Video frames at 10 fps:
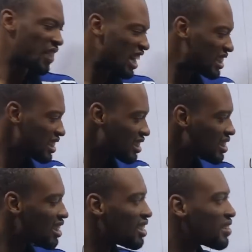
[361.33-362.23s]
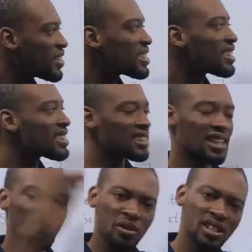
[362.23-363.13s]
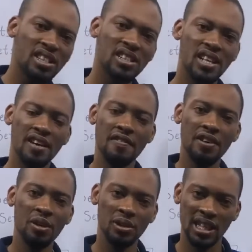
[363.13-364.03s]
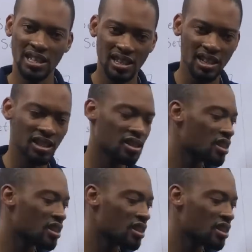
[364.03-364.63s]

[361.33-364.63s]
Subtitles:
That is the set that contains every other set.